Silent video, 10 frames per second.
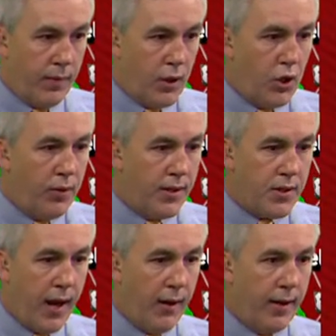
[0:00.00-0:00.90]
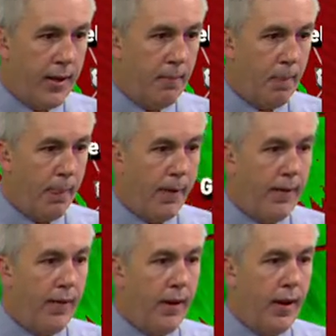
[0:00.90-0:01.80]
Eunice area
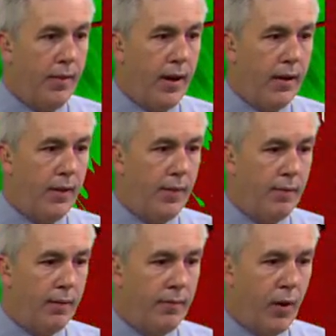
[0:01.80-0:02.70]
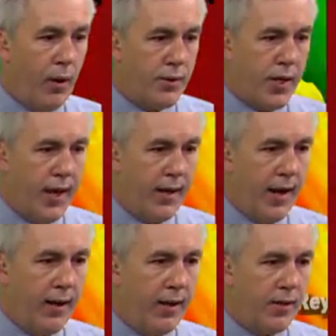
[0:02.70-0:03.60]
there in the Falls County
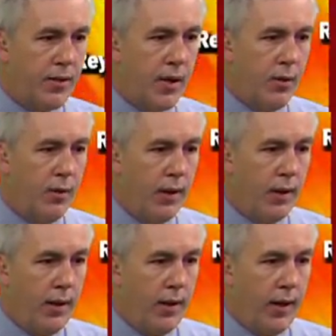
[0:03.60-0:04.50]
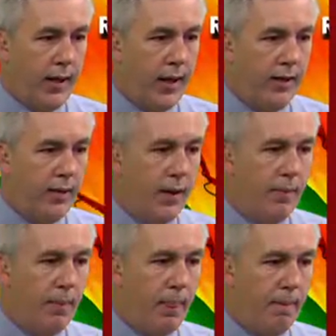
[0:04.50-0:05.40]
area. So again,
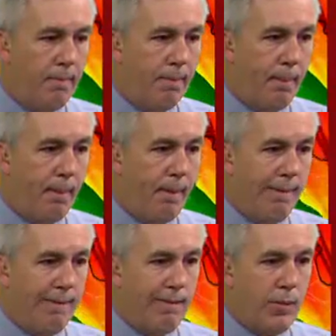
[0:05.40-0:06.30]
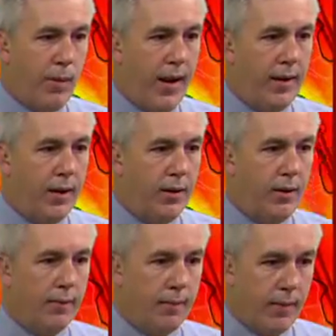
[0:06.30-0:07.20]
right
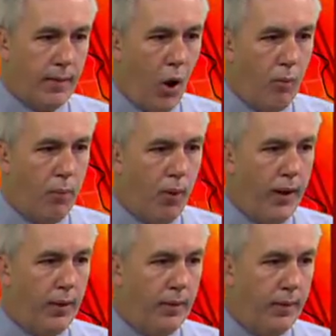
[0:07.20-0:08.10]
near Hopewell